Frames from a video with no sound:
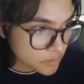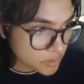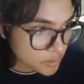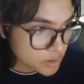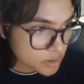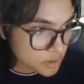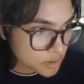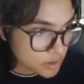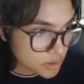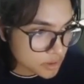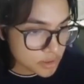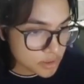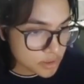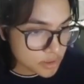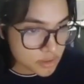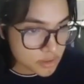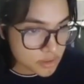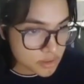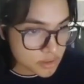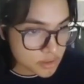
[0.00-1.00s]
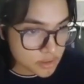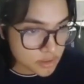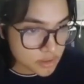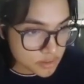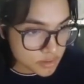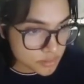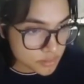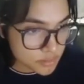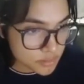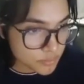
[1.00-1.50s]
leads us
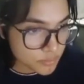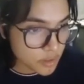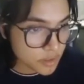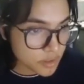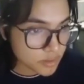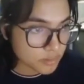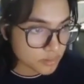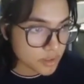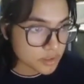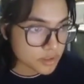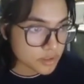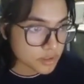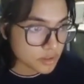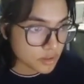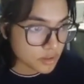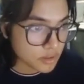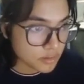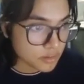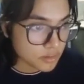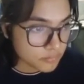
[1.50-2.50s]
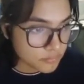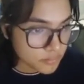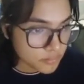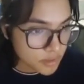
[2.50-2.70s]
to a notation of